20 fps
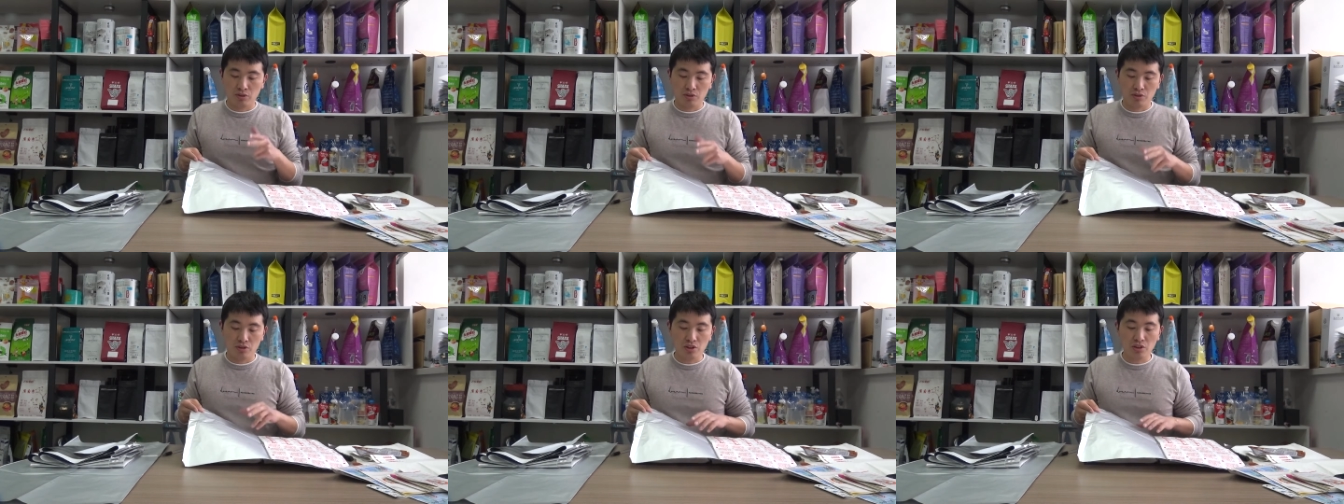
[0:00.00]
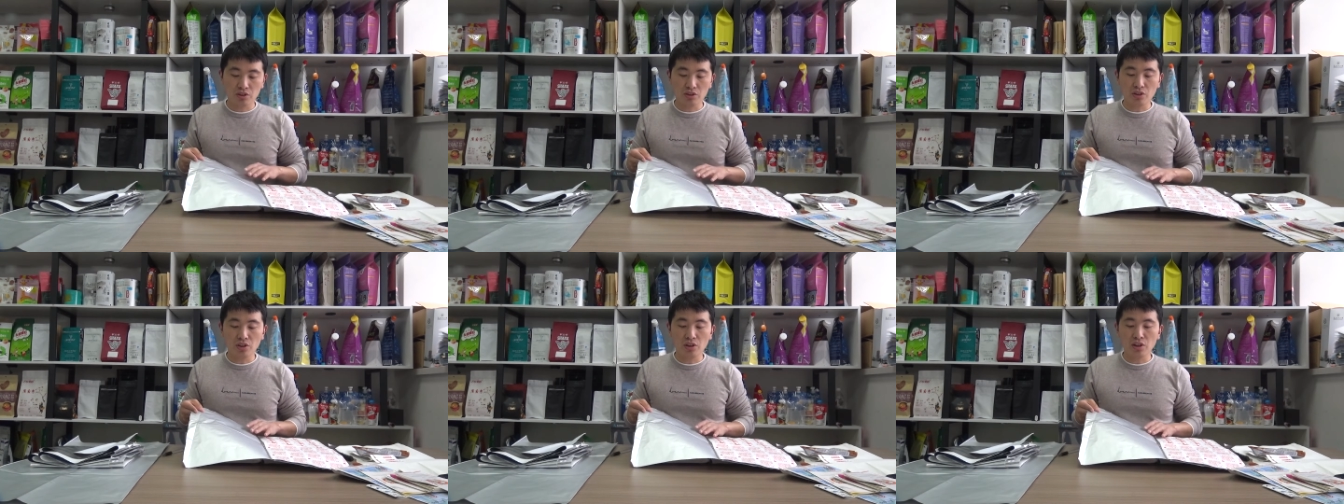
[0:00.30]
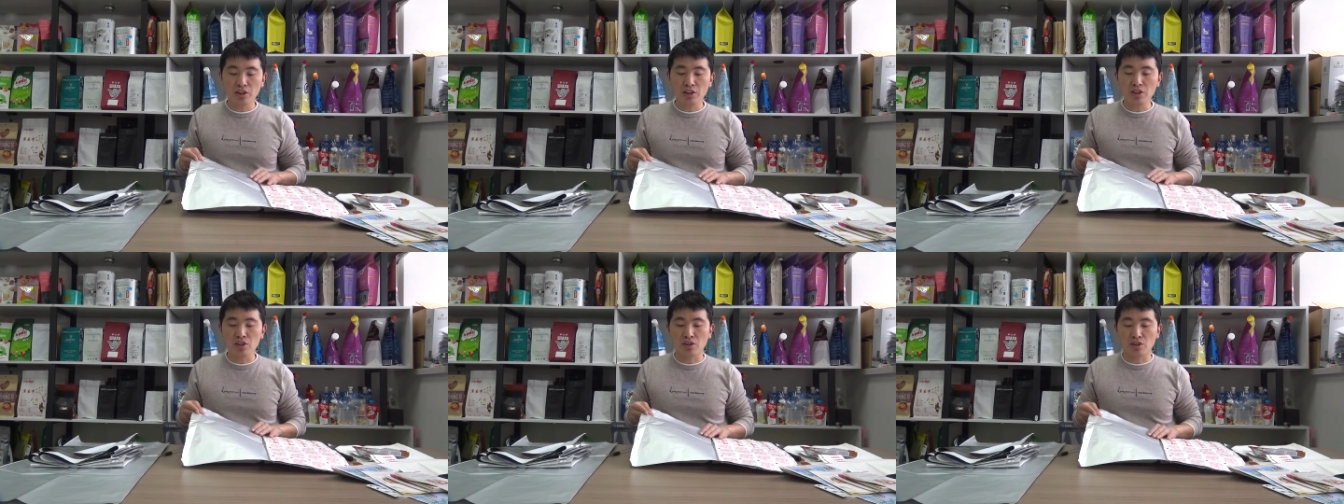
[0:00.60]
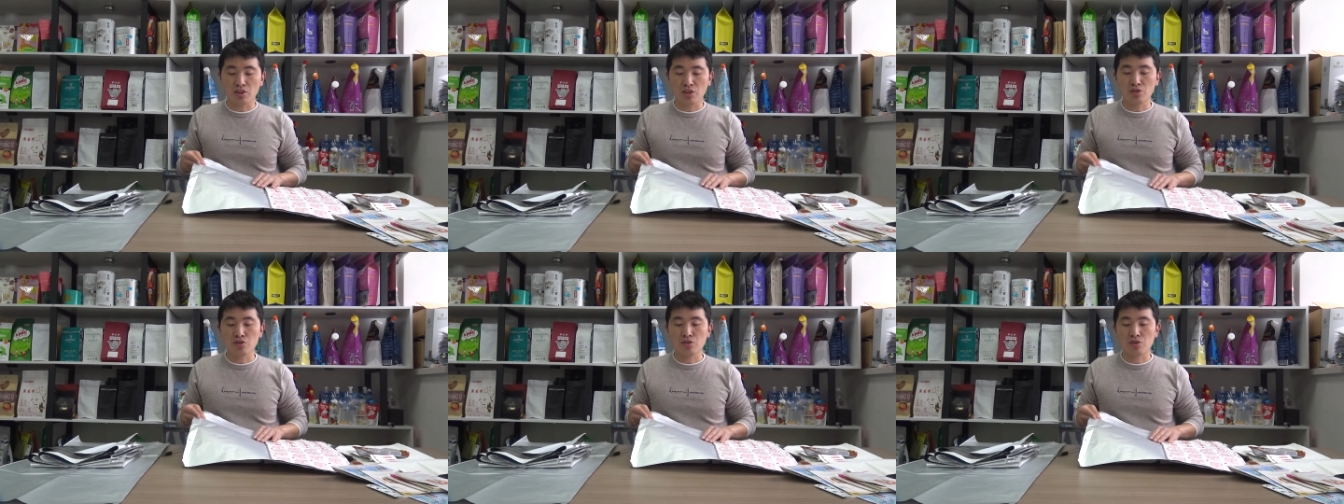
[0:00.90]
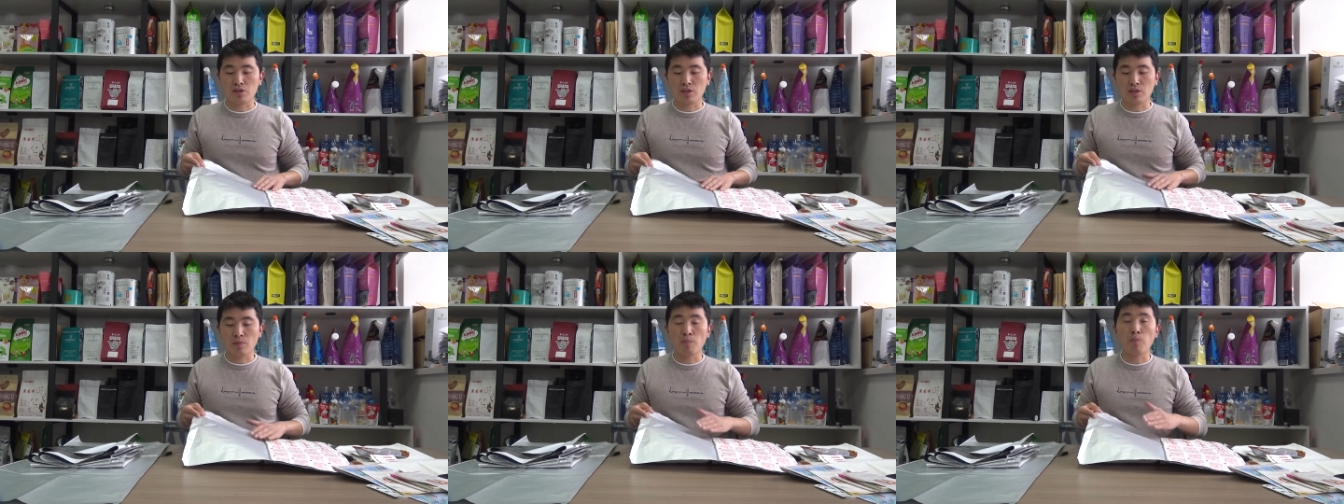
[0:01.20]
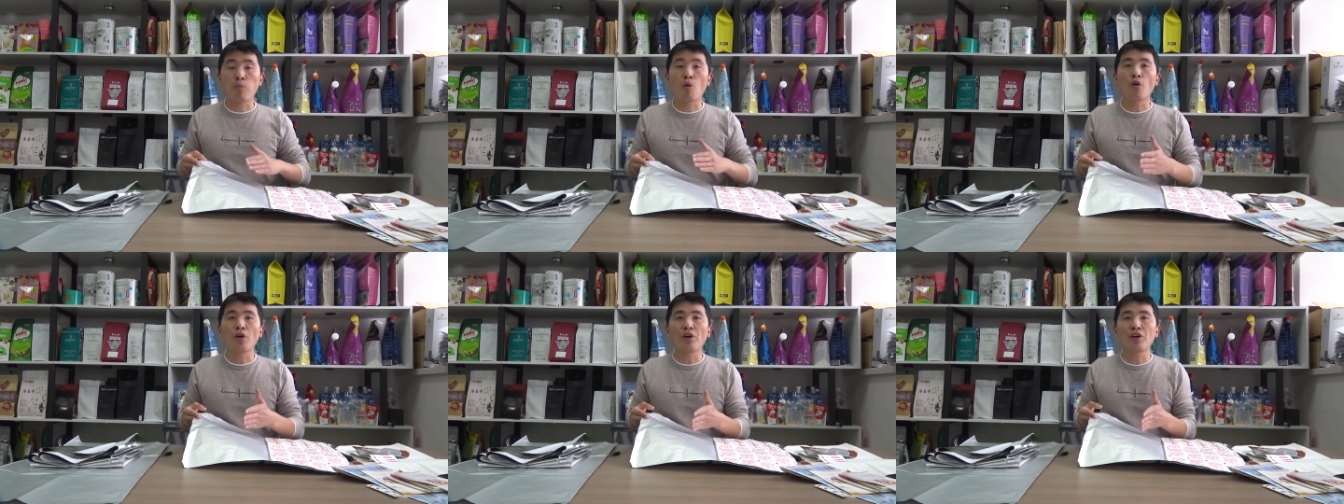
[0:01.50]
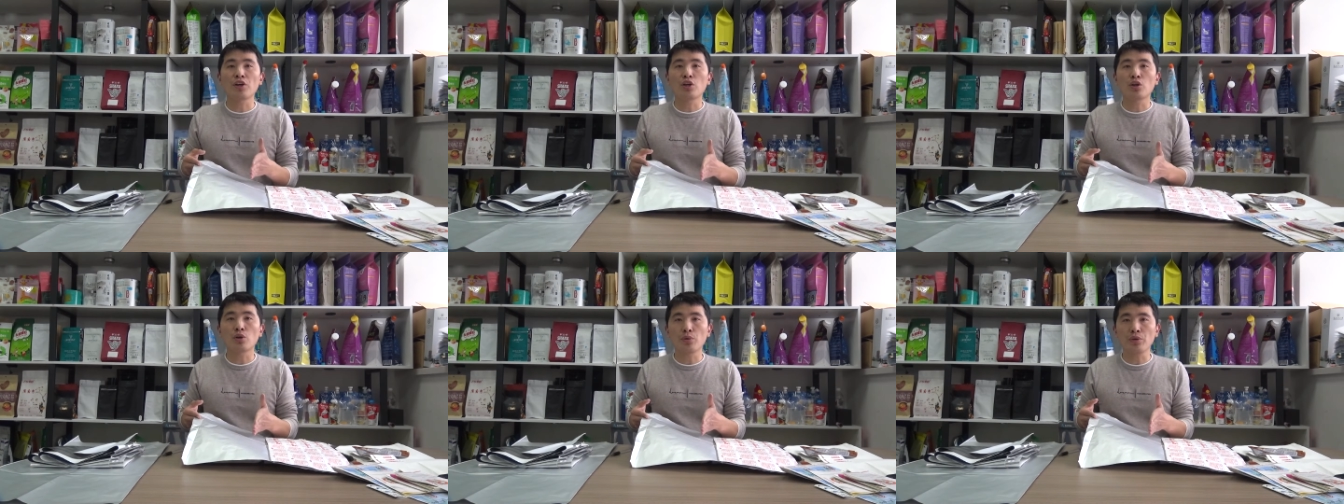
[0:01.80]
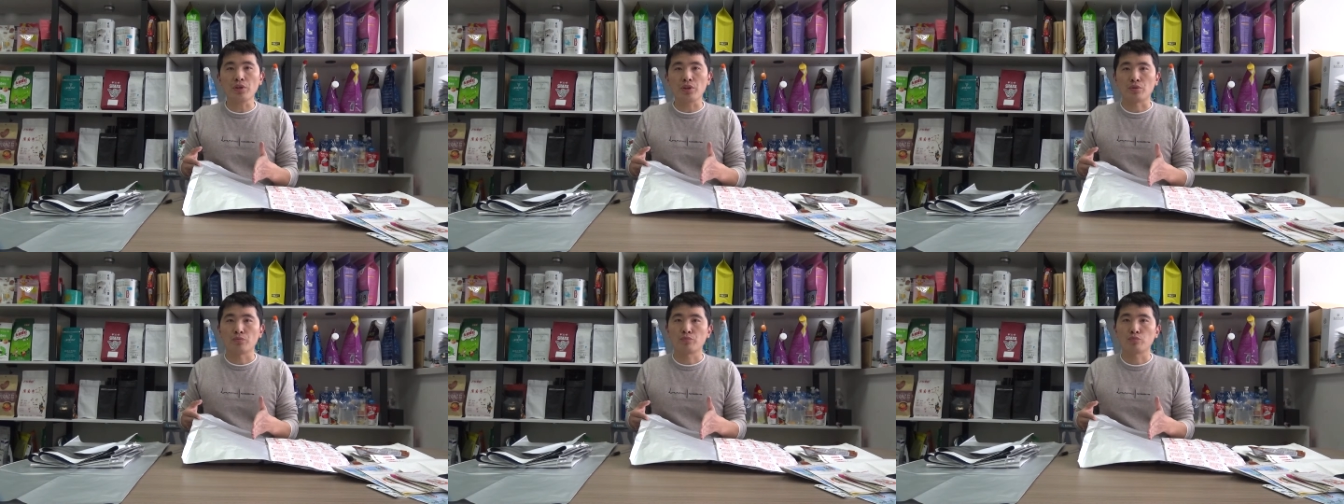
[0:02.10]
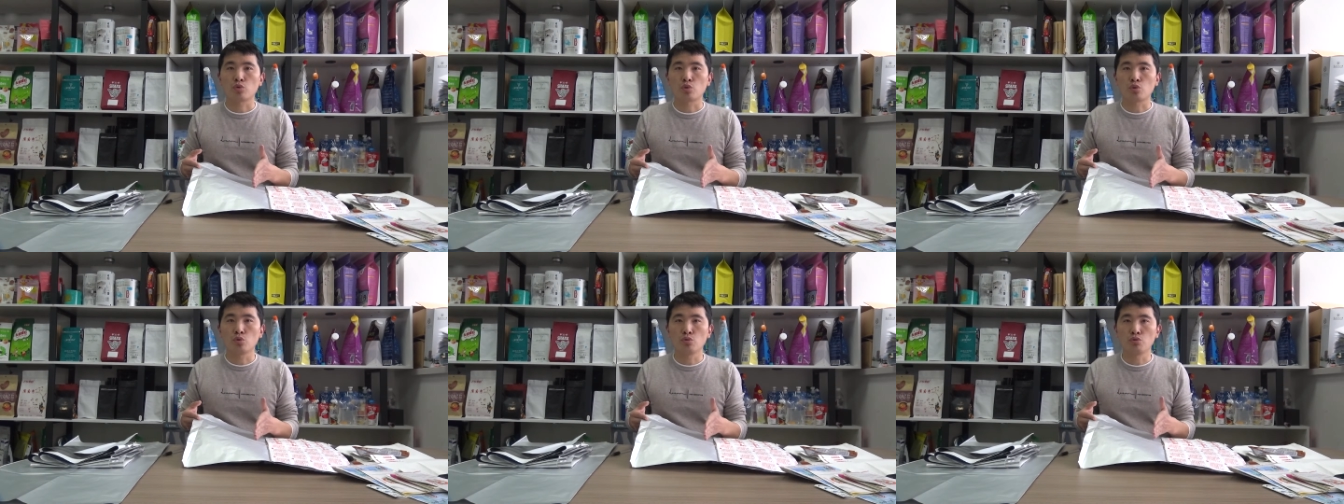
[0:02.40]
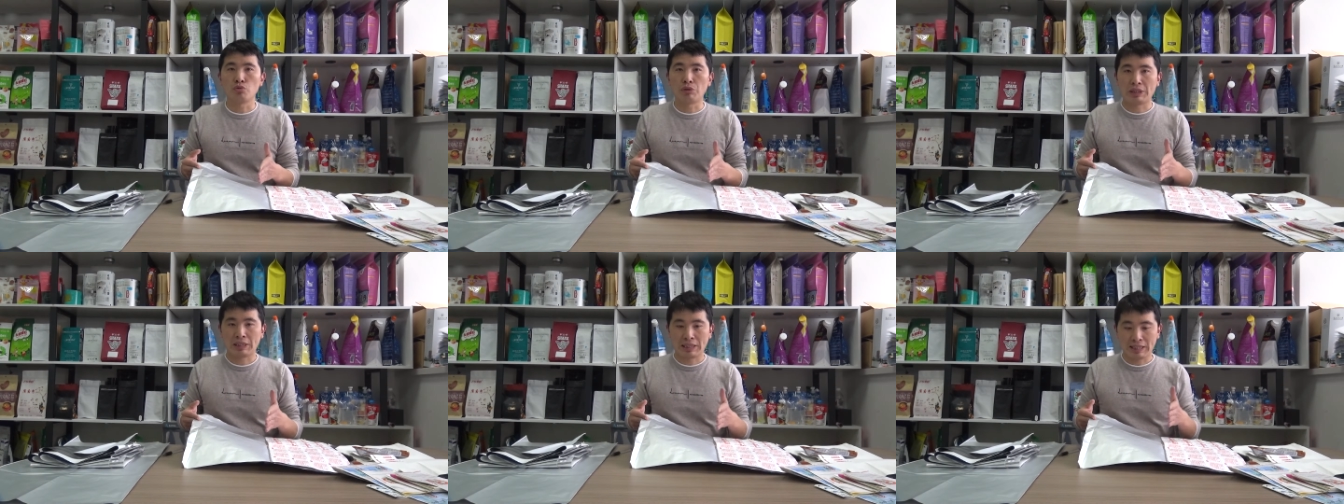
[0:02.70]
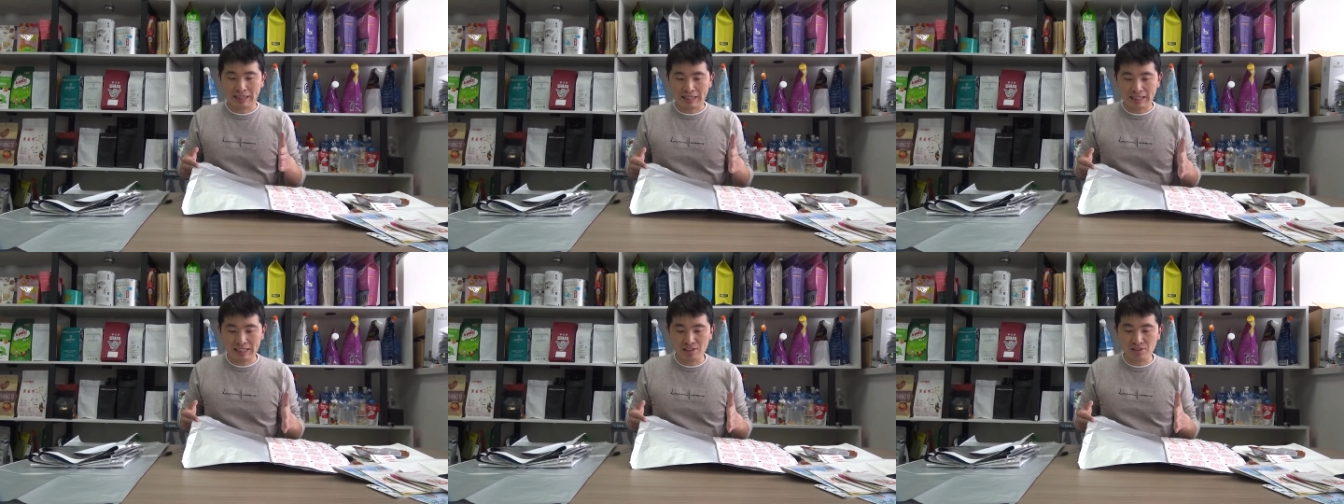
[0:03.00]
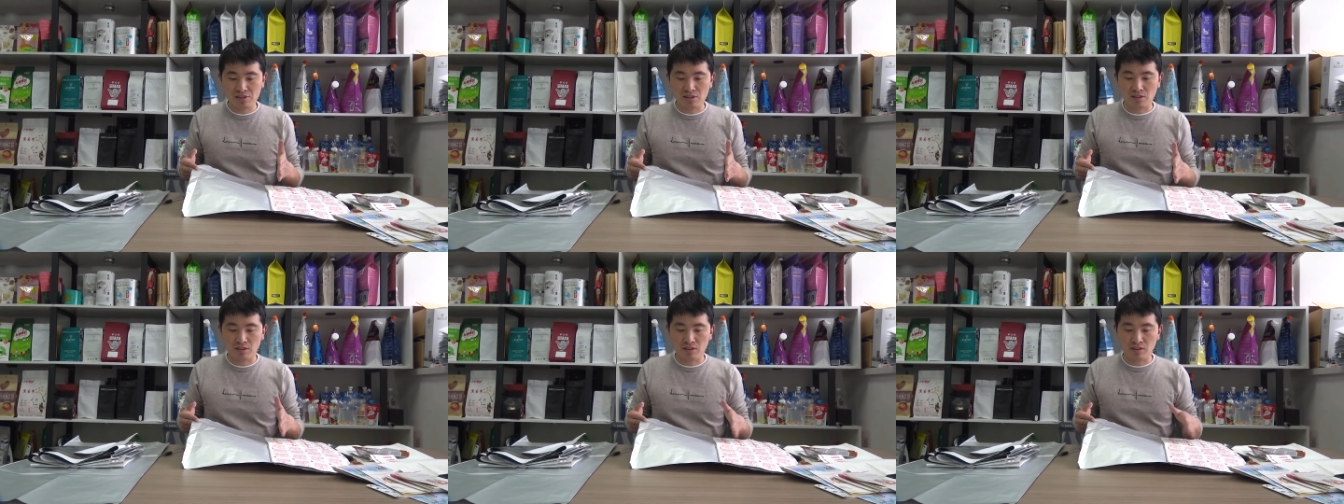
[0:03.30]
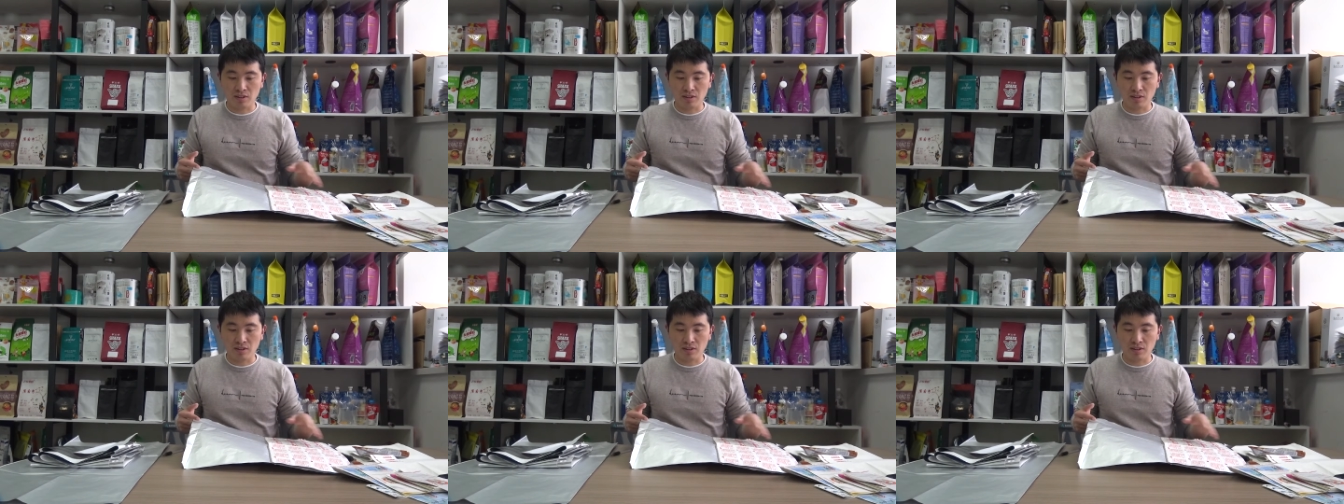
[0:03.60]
inner layer is the poly coating to realize